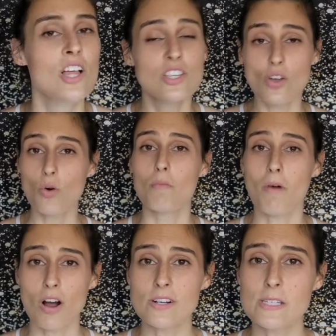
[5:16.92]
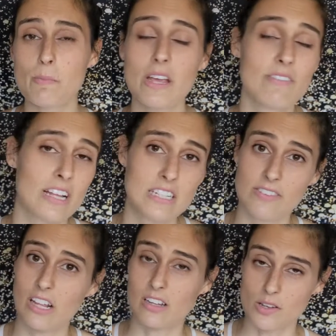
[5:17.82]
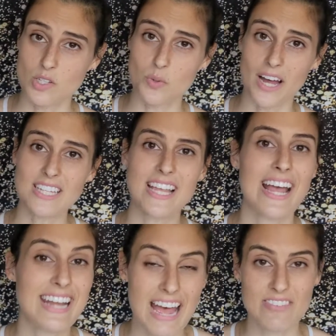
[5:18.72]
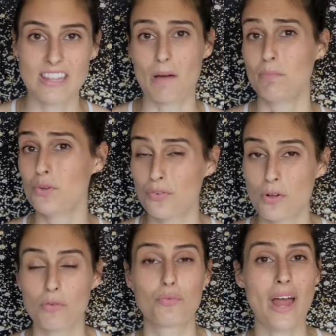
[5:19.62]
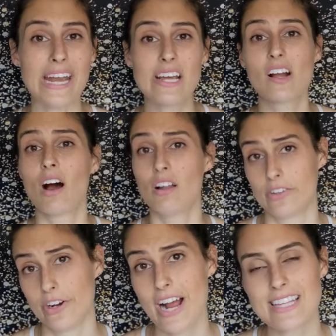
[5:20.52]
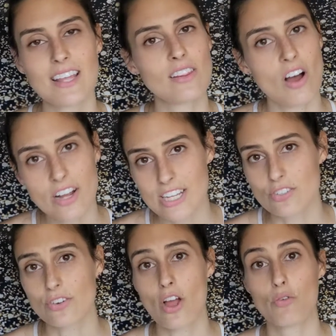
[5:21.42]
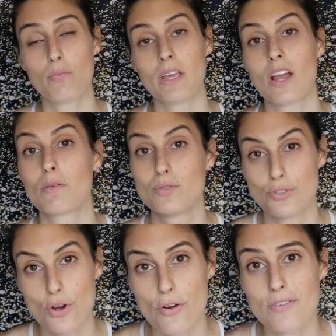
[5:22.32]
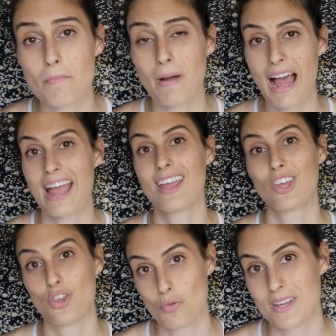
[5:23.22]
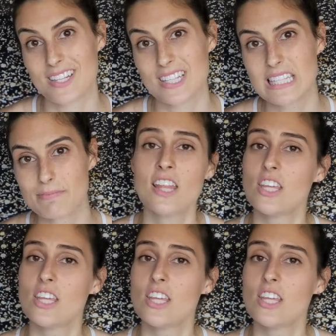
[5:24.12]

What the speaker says: So Mars, being relatively close to us and having that beautiful red color, has a long history of being observed by humans.